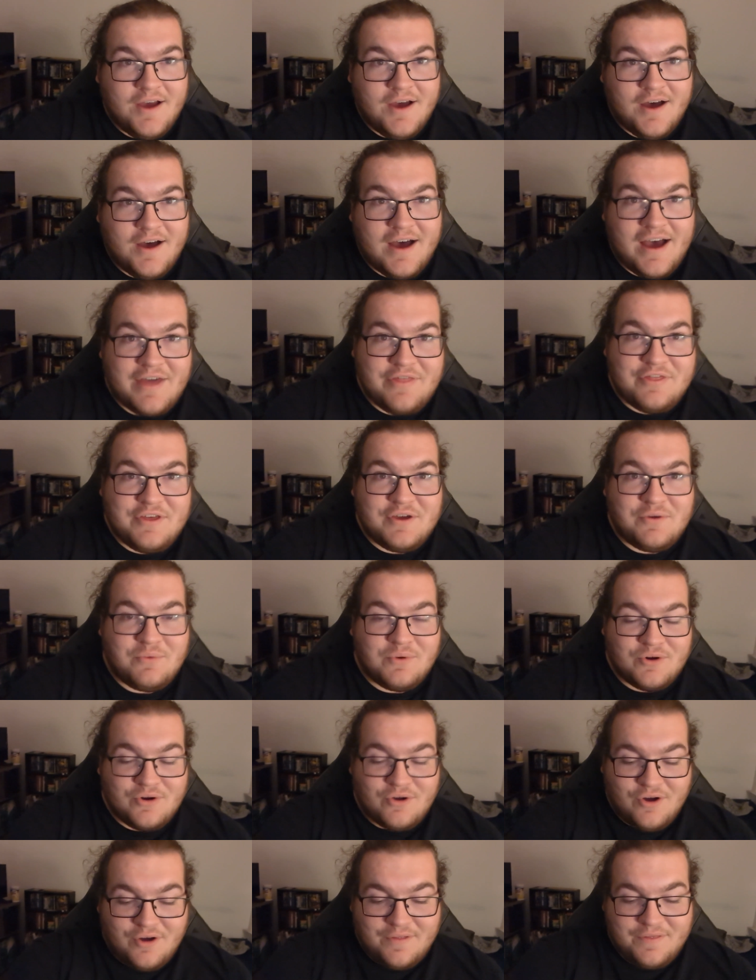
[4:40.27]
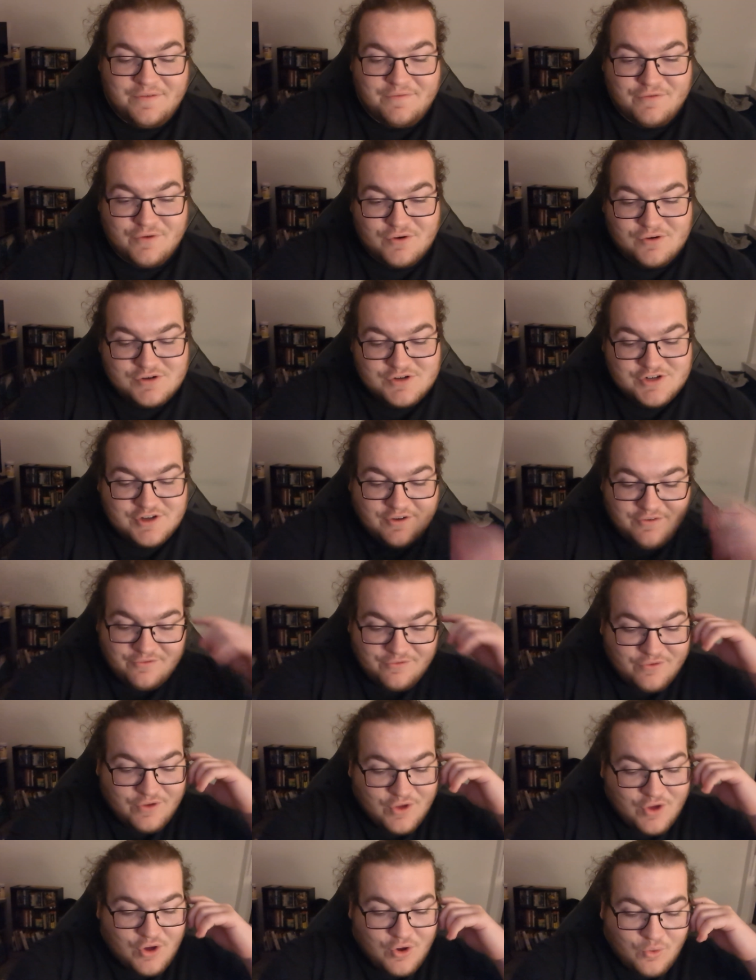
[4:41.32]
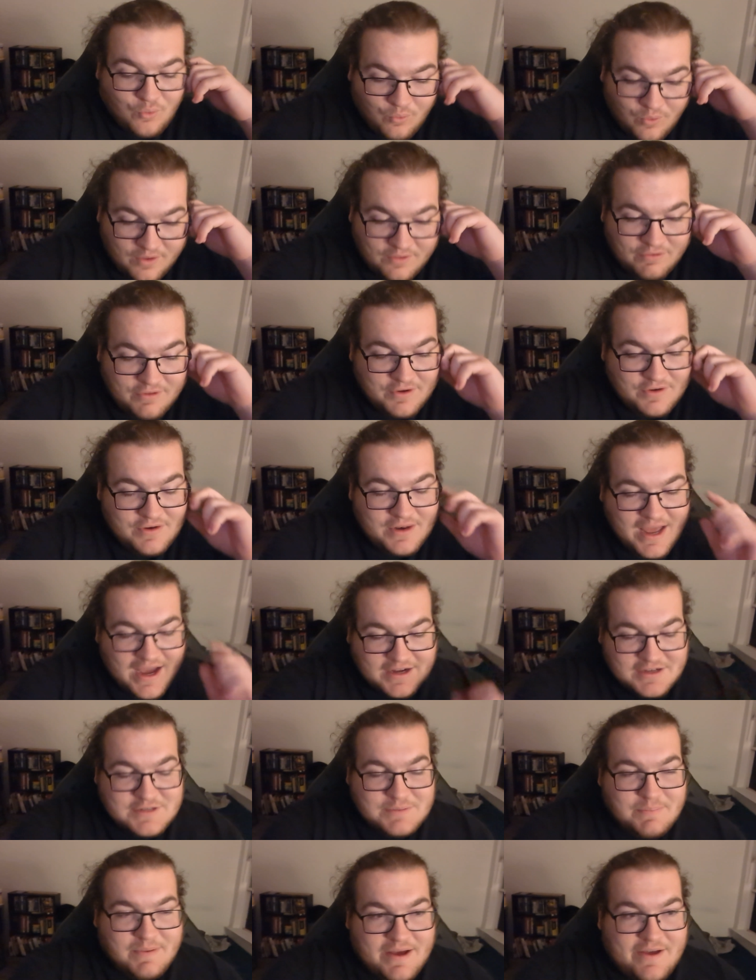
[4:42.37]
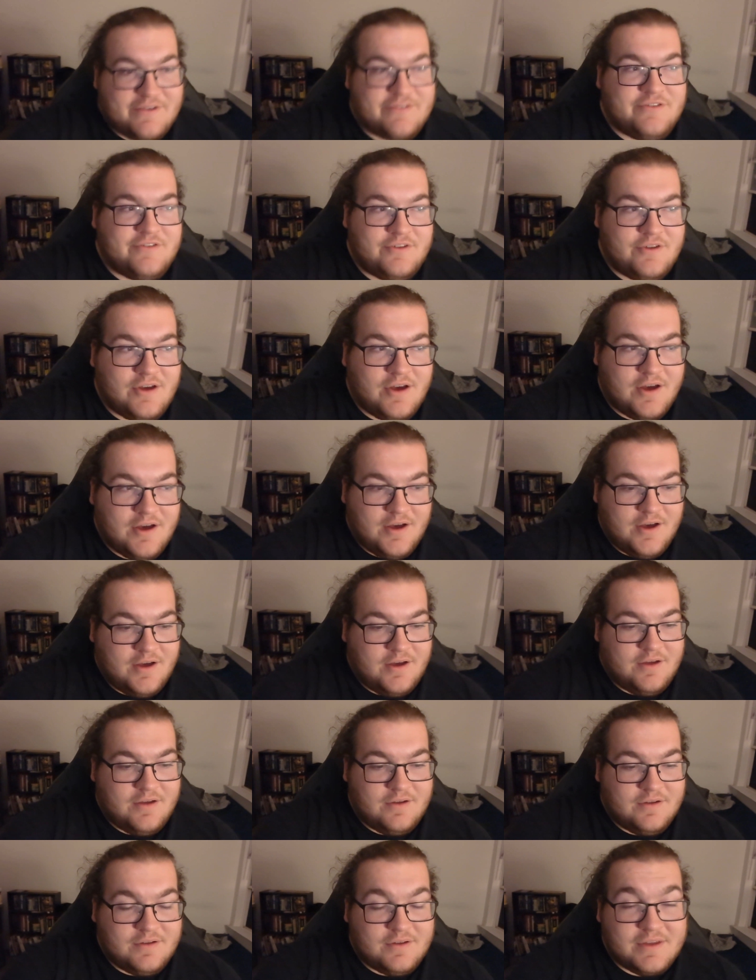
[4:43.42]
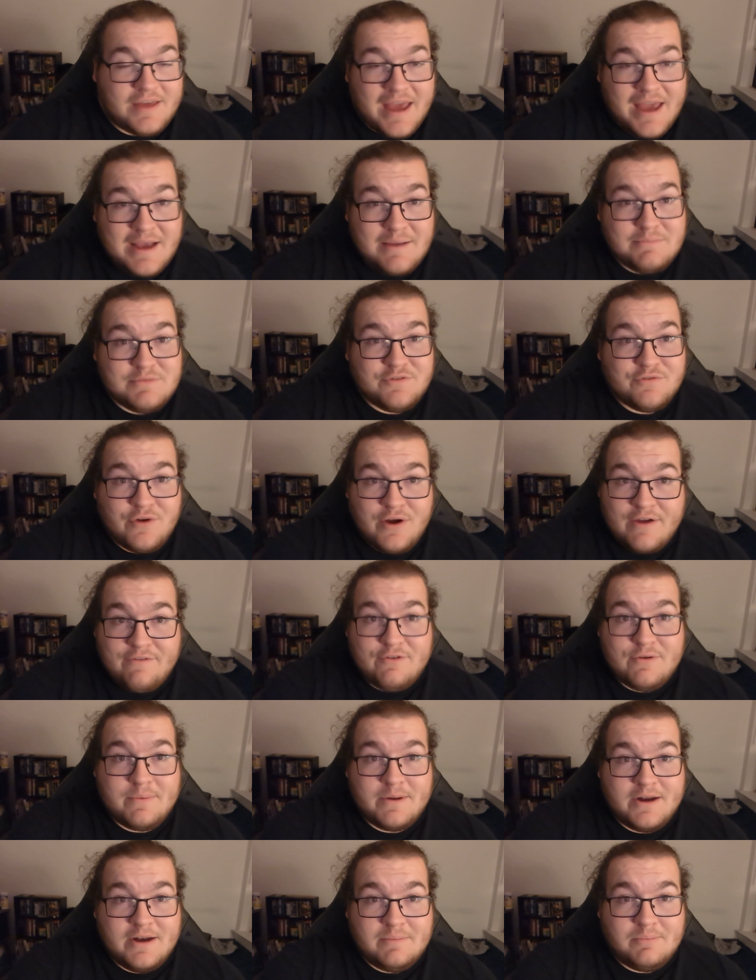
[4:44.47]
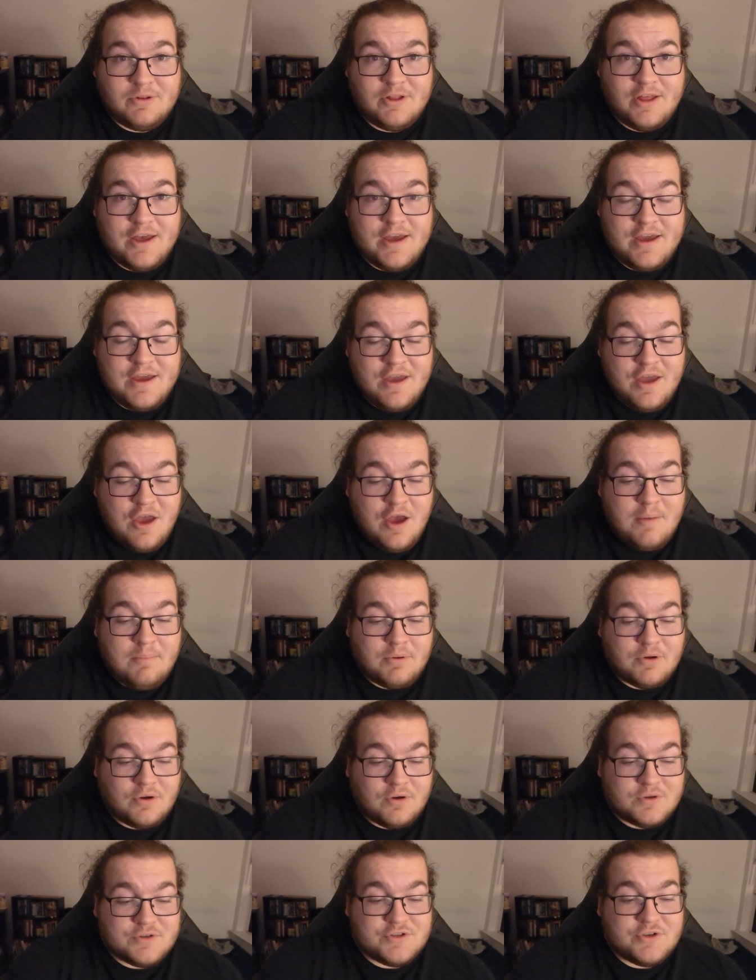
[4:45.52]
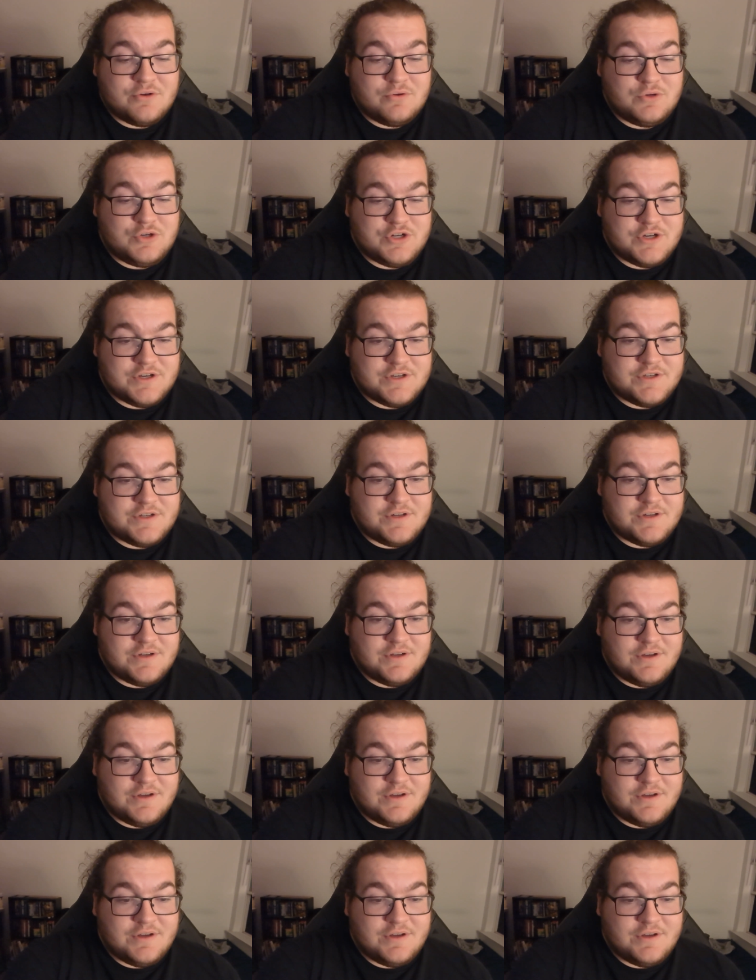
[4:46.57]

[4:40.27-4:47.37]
I think we're on the verge of one of the next best games for everybody to play, but also just